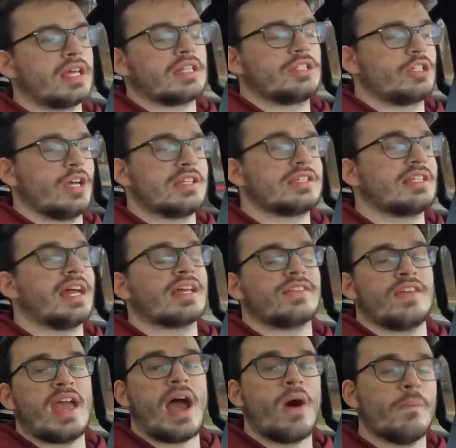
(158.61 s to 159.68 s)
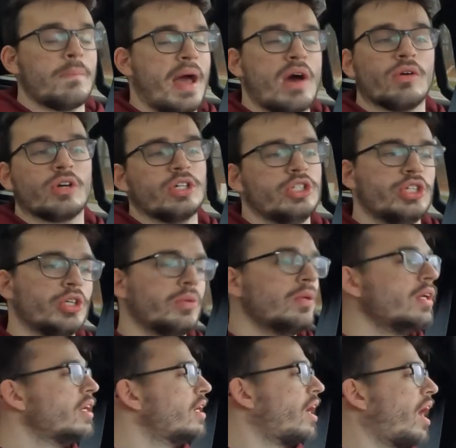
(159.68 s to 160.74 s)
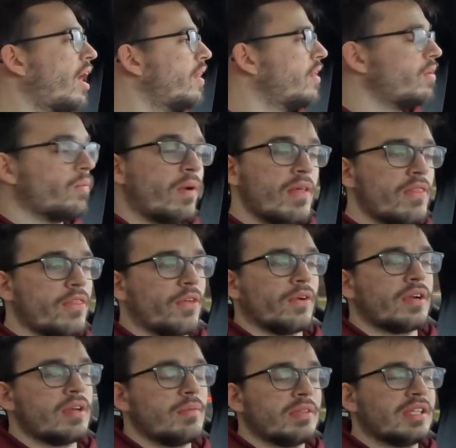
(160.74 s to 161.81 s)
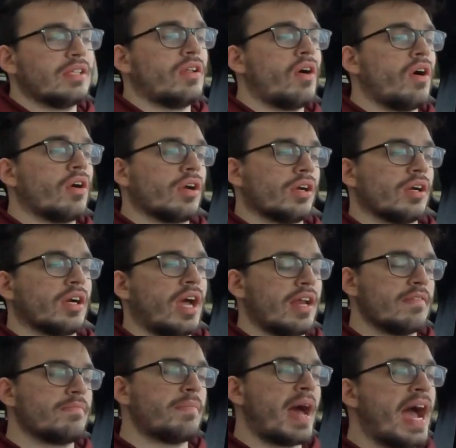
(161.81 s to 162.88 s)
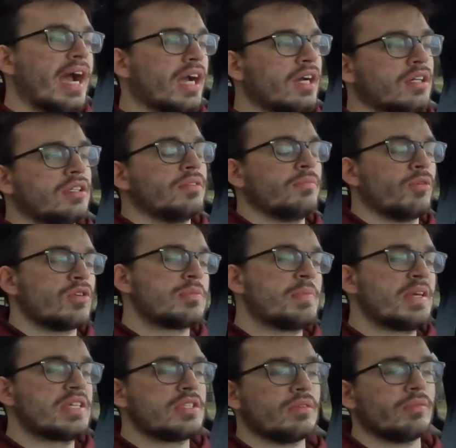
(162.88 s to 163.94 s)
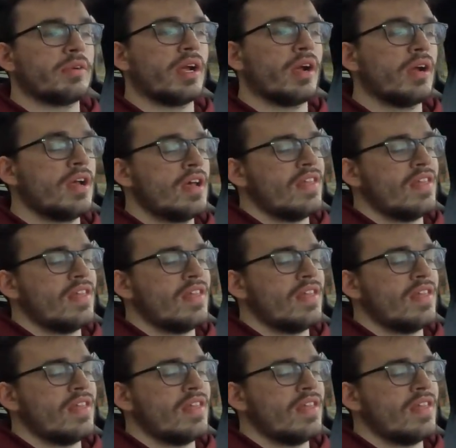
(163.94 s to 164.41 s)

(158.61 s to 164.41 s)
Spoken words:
Just like the Outbound could do, the 130 with the longer kind of back, more space in the rear.